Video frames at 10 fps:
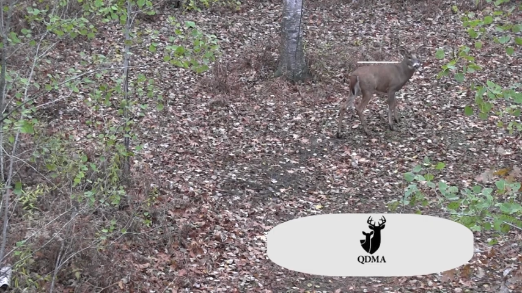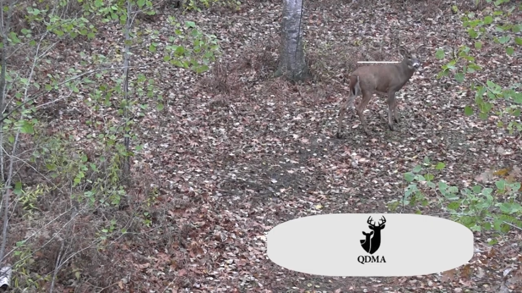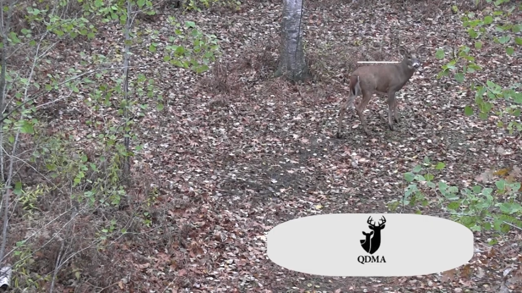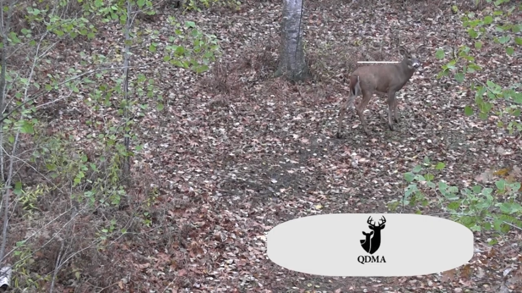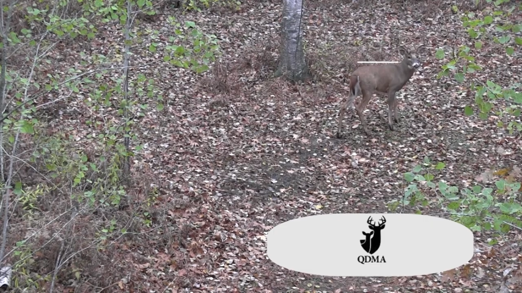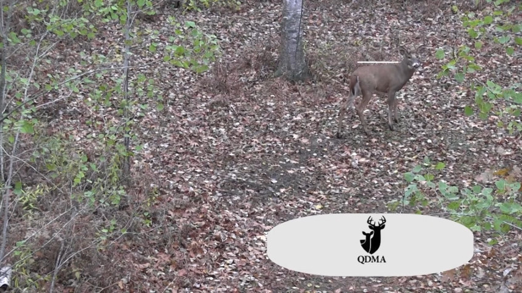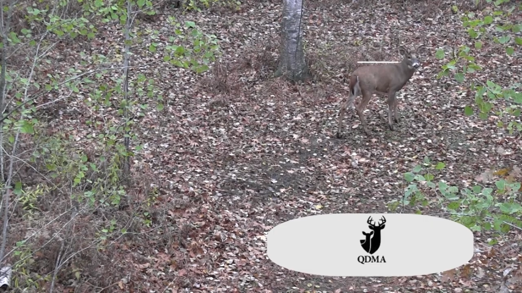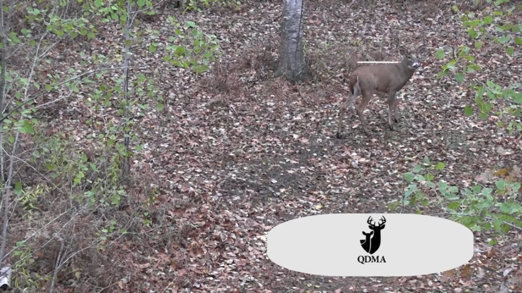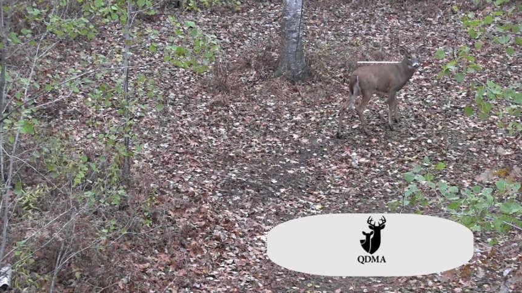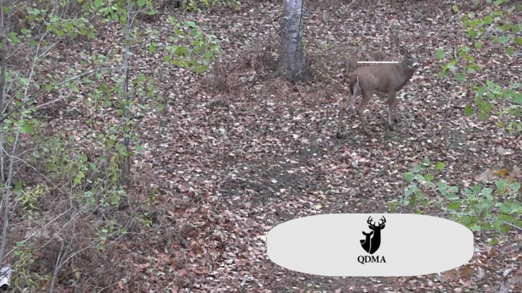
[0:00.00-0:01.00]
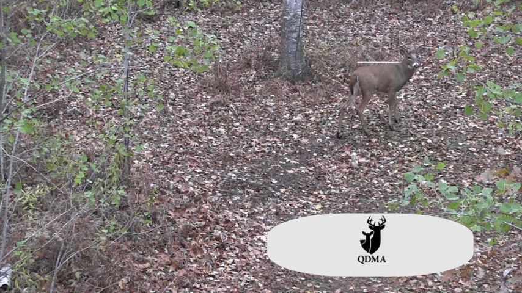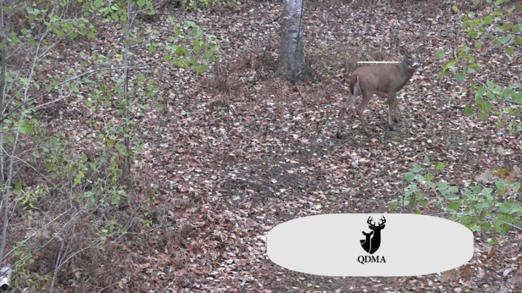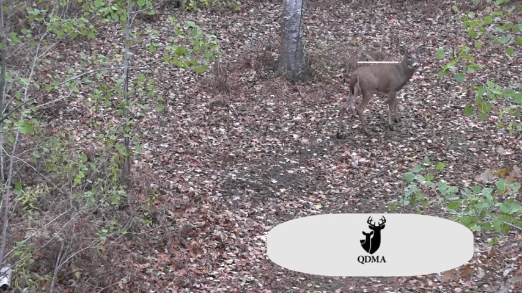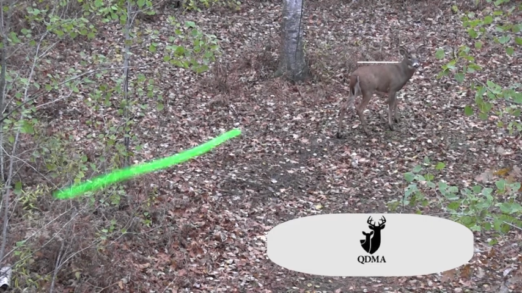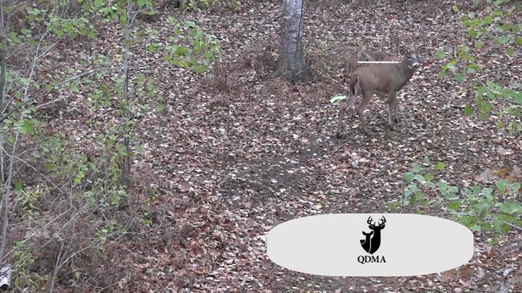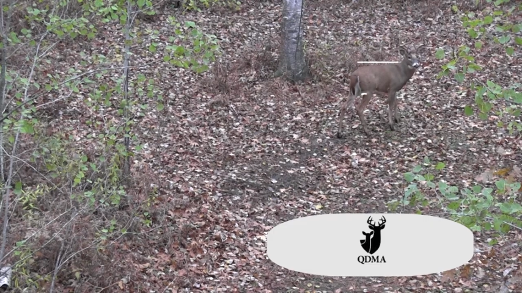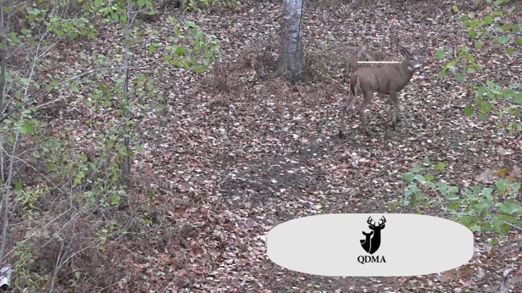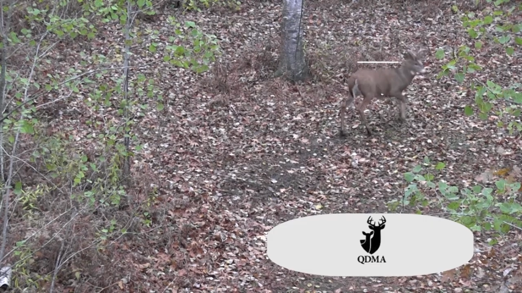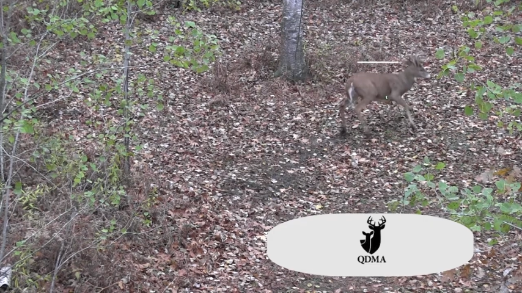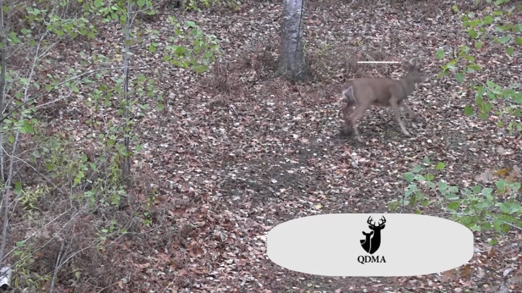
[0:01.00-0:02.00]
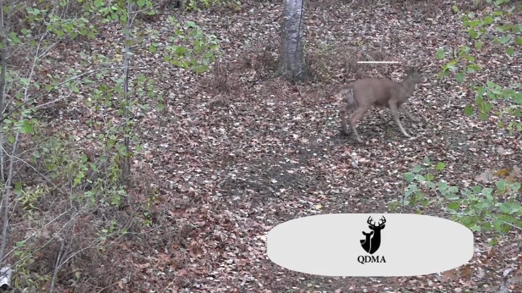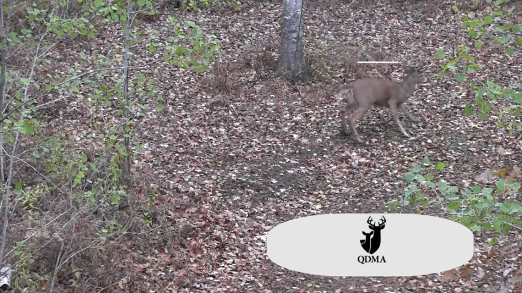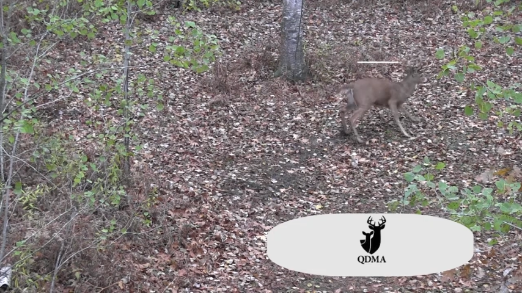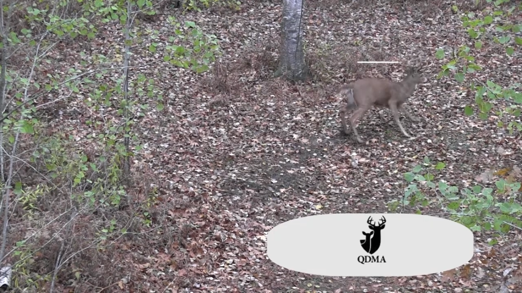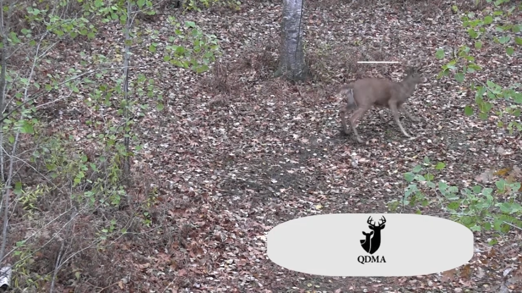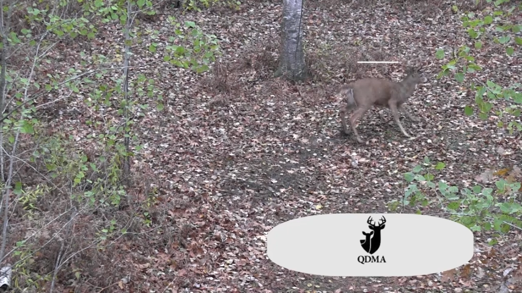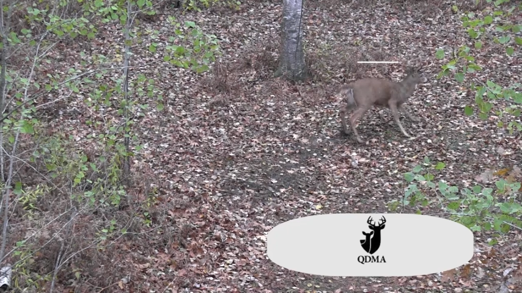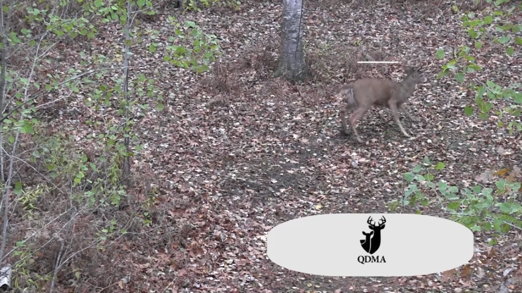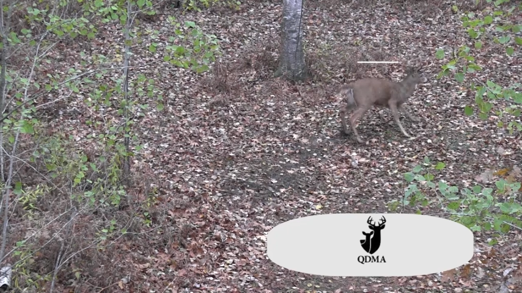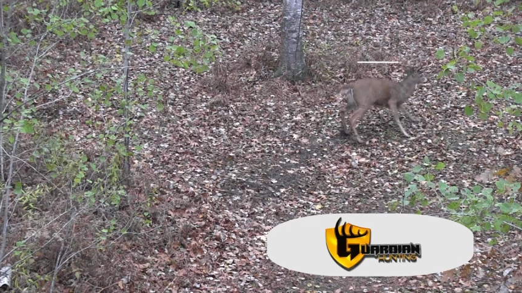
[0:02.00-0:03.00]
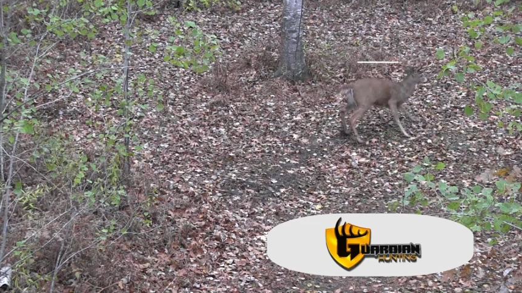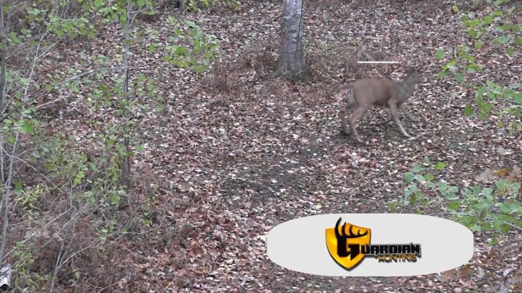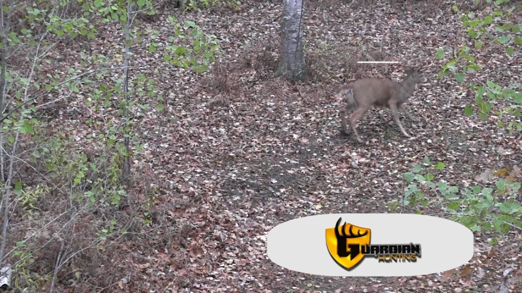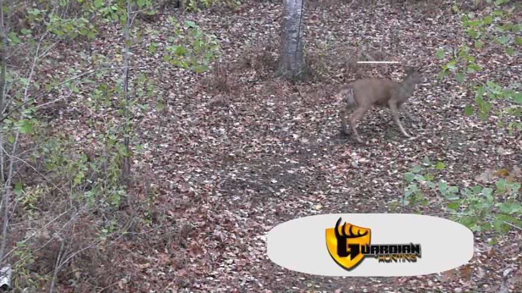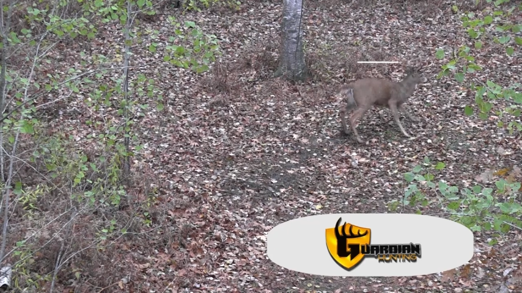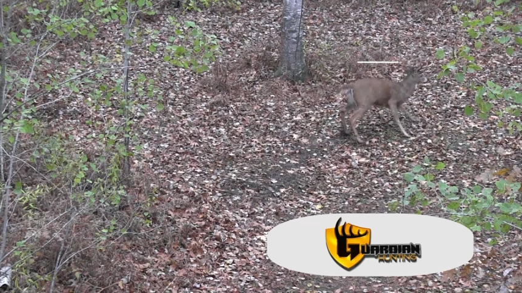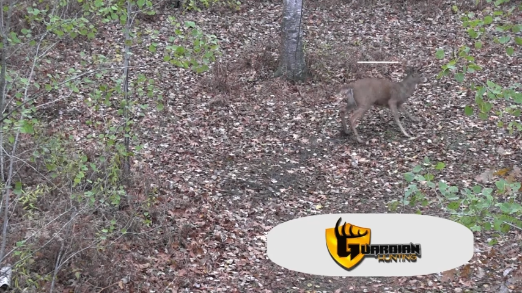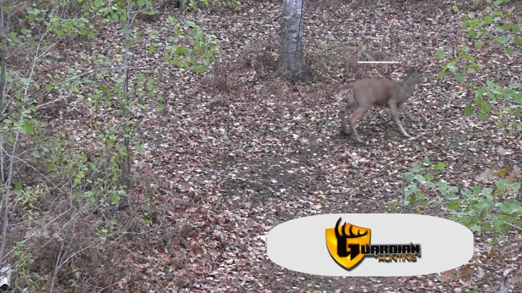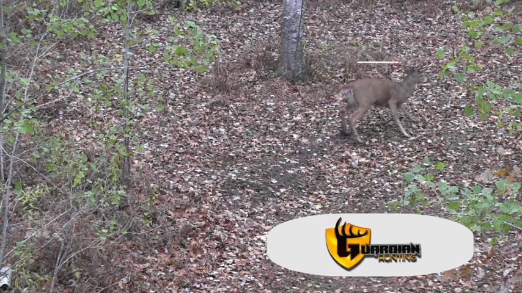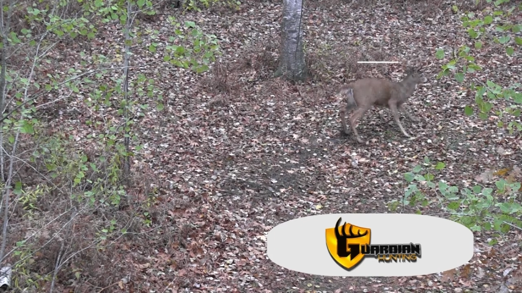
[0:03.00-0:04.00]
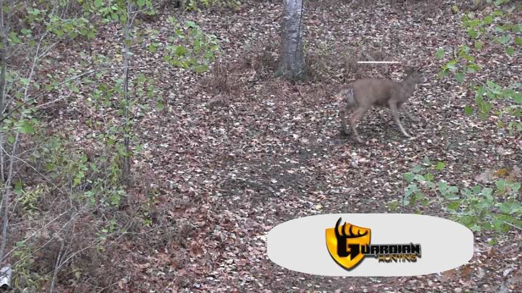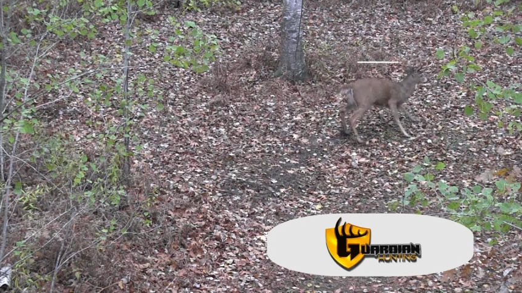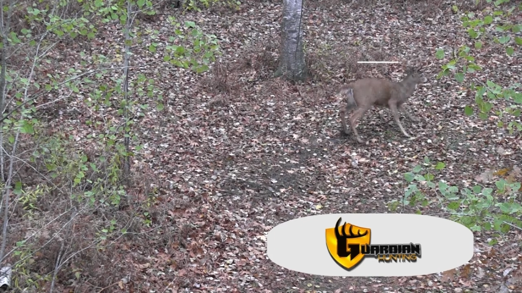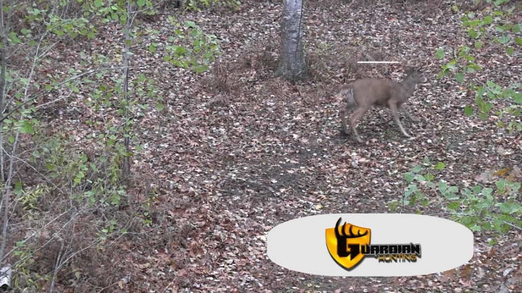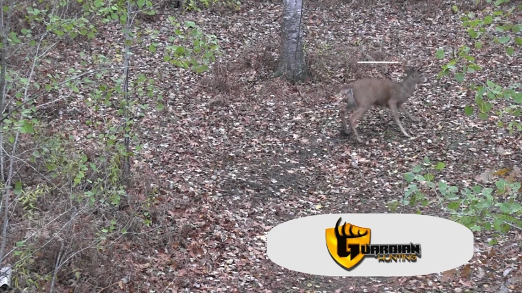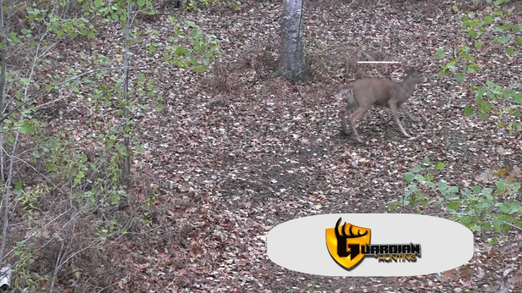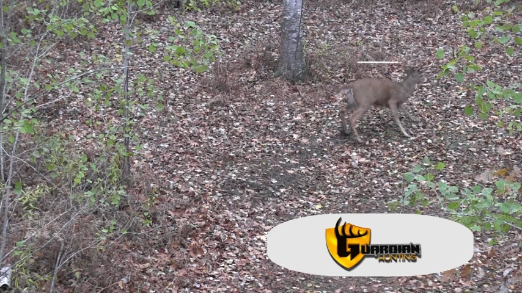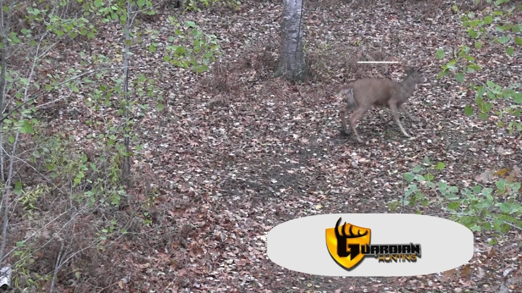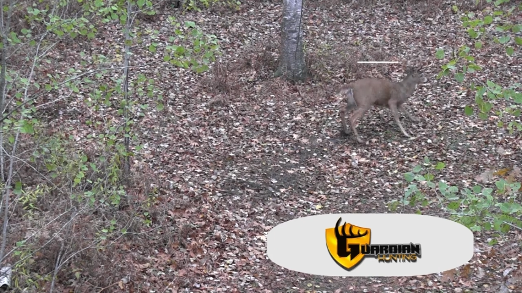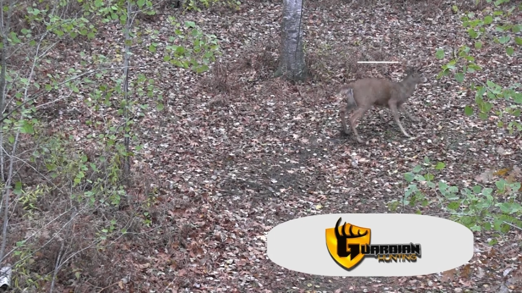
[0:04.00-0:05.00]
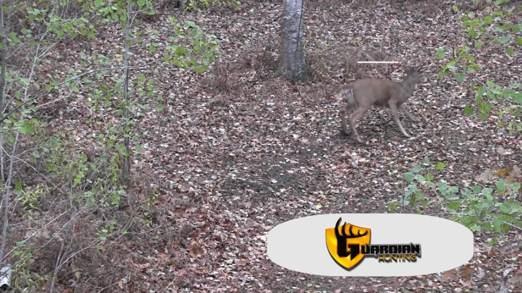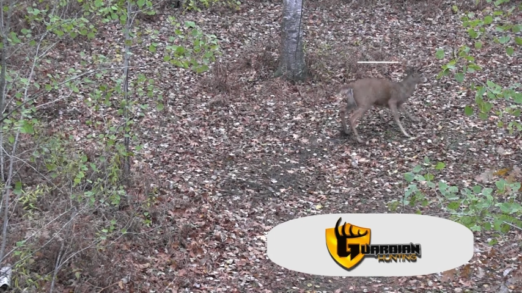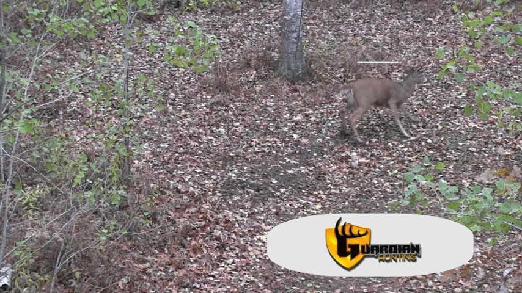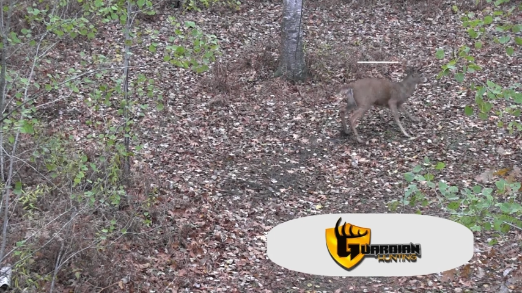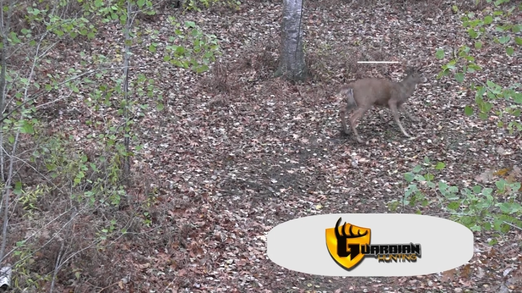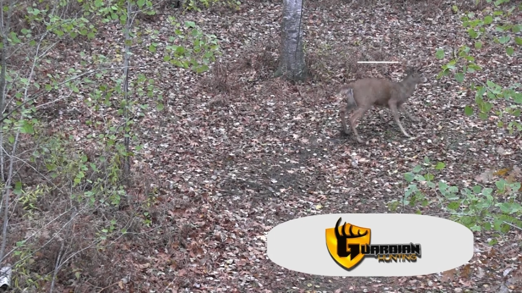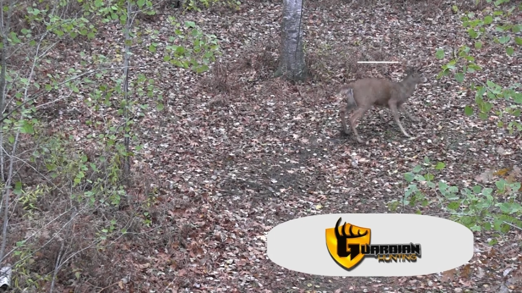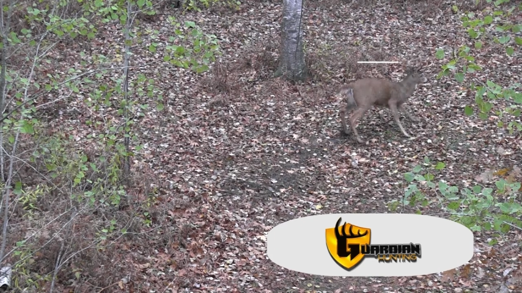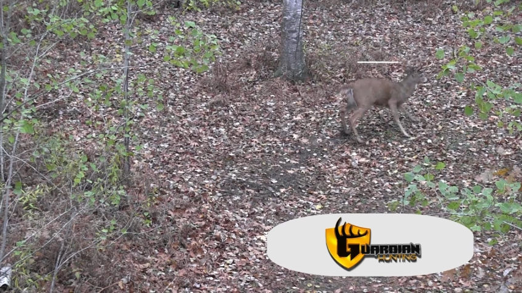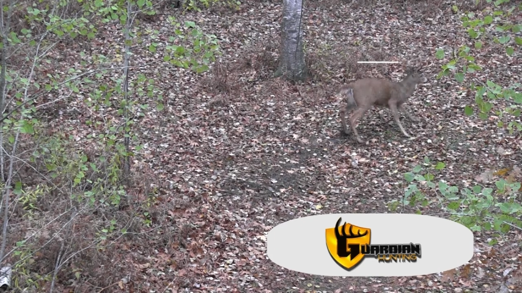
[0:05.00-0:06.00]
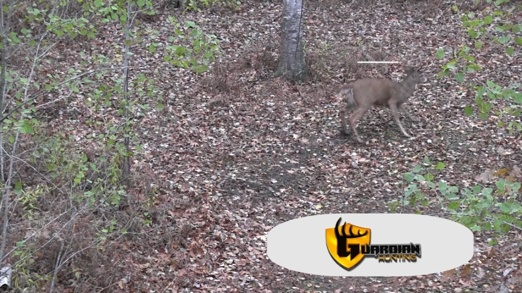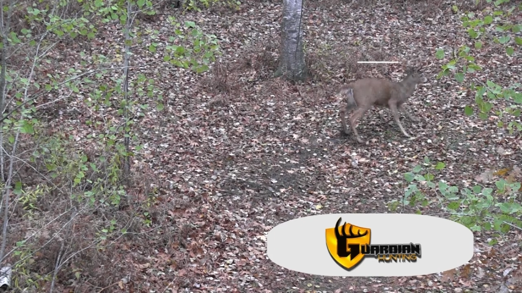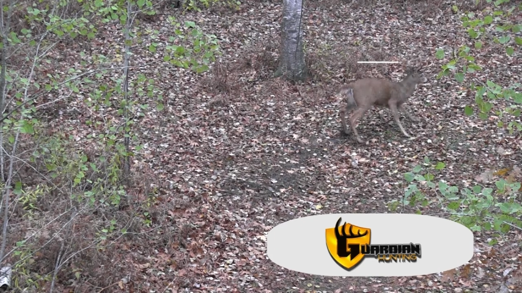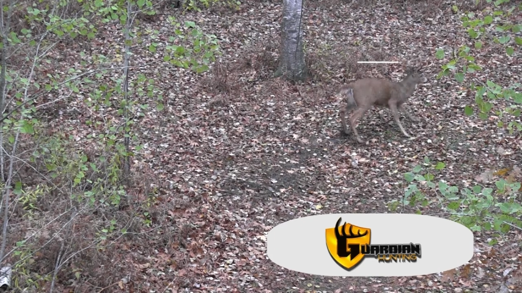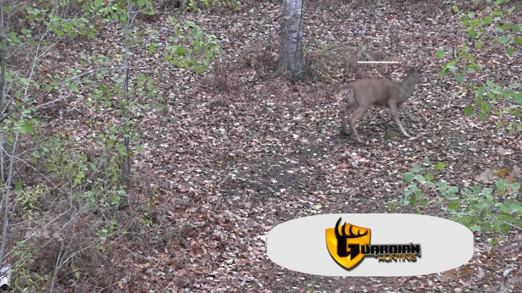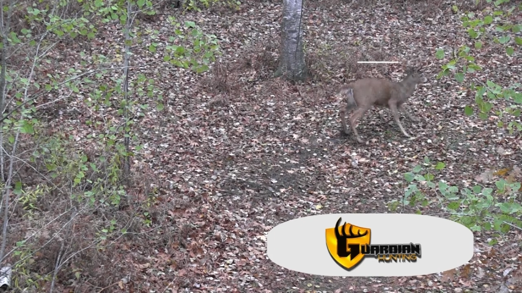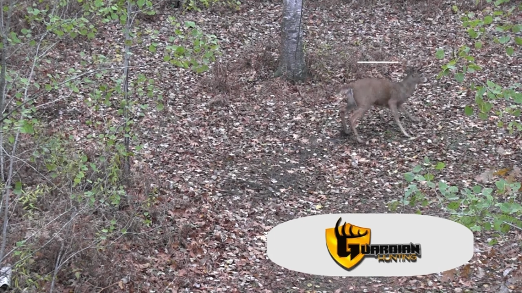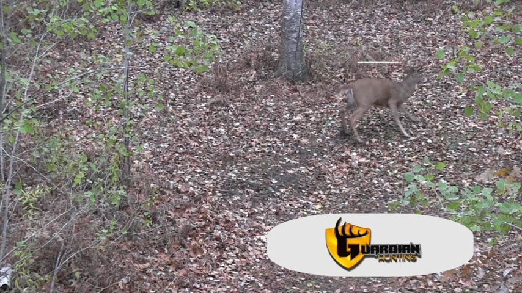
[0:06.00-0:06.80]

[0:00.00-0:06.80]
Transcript: (no speaker visible)